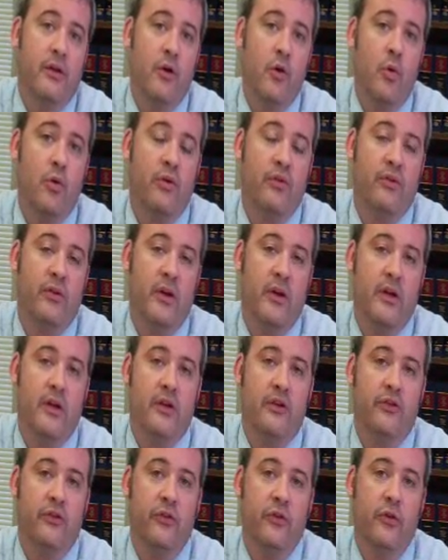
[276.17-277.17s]
is going
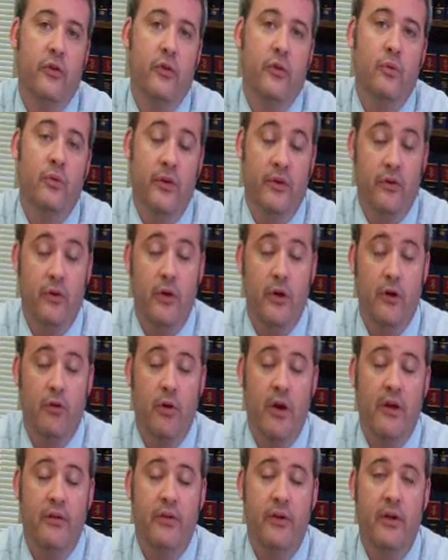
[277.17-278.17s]
to
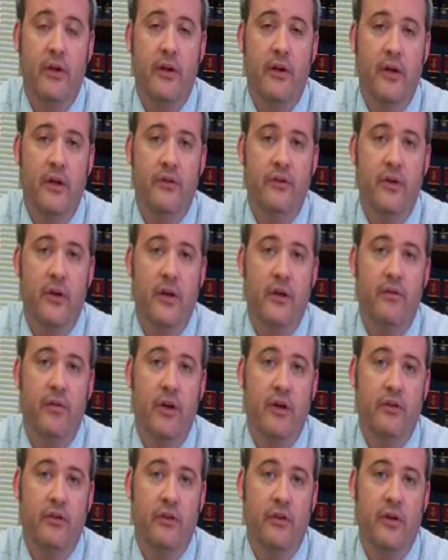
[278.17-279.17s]
grant the
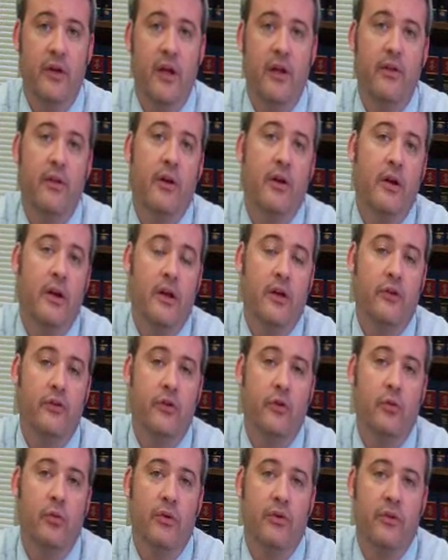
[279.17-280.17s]
eviction, and they're going to
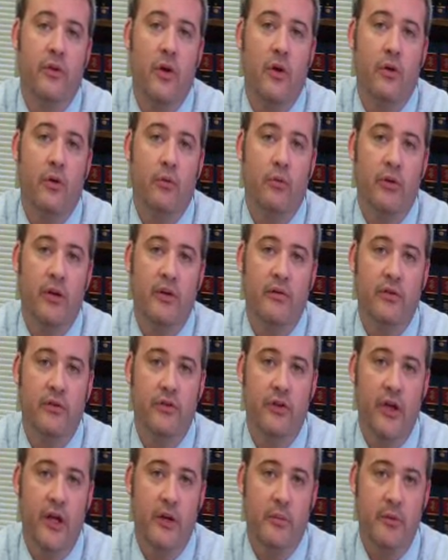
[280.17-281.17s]
issue what's called a writ of
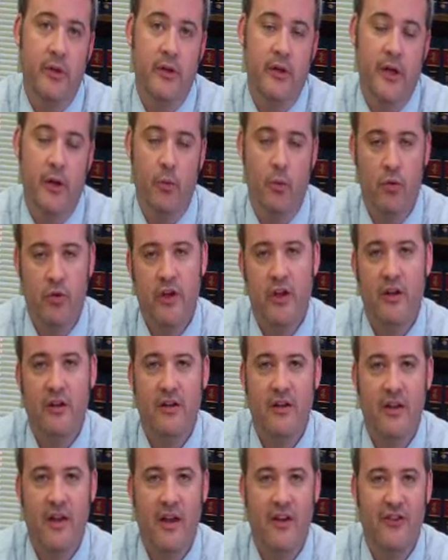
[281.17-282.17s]
ejectment, and we'll get
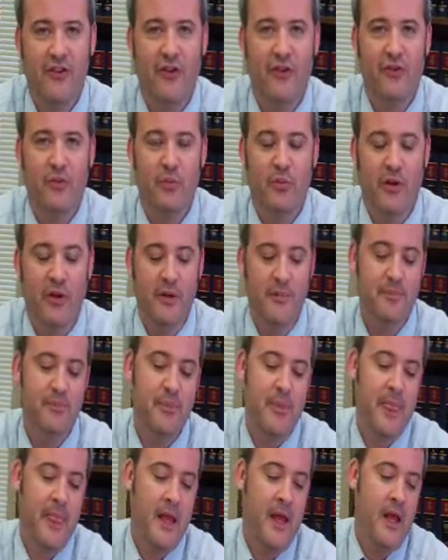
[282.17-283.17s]
into that in just a minute.
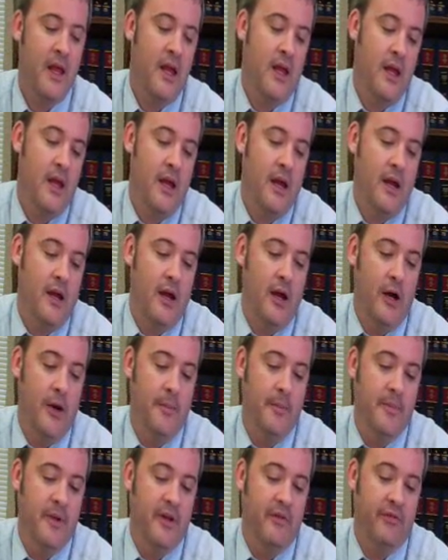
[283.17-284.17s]

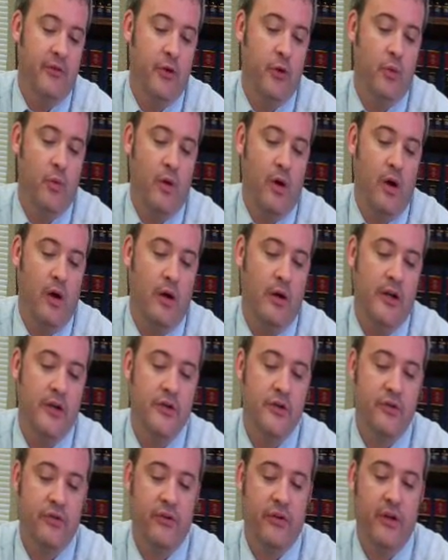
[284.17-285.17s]
If you are
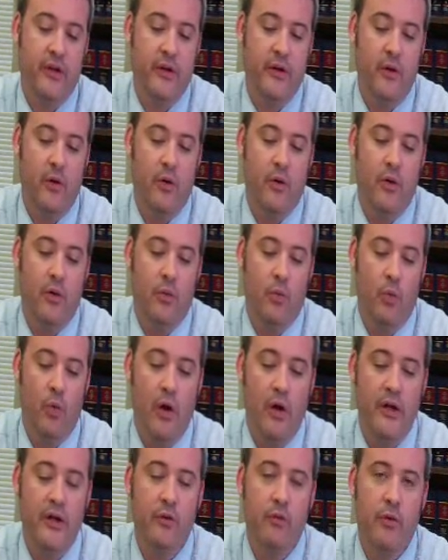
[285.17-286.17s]
interested or
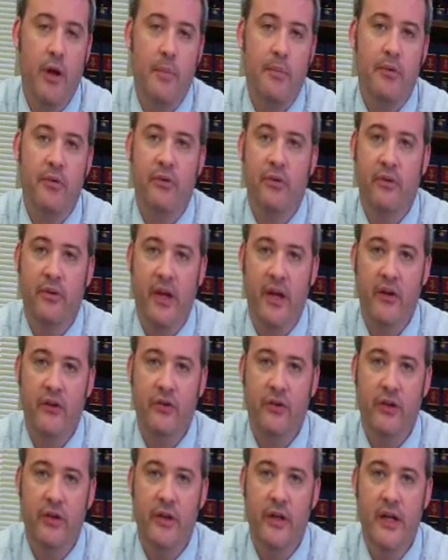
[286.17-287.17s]
wanting
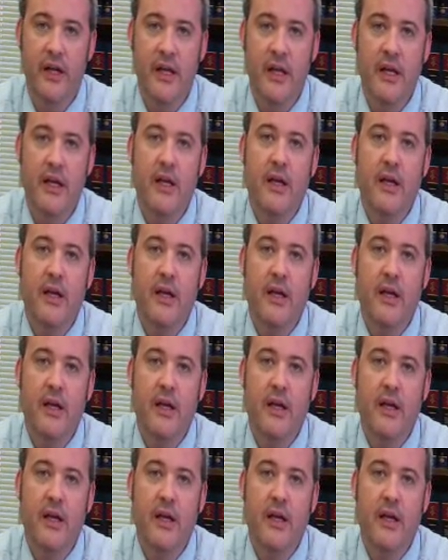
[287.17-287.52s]
representation,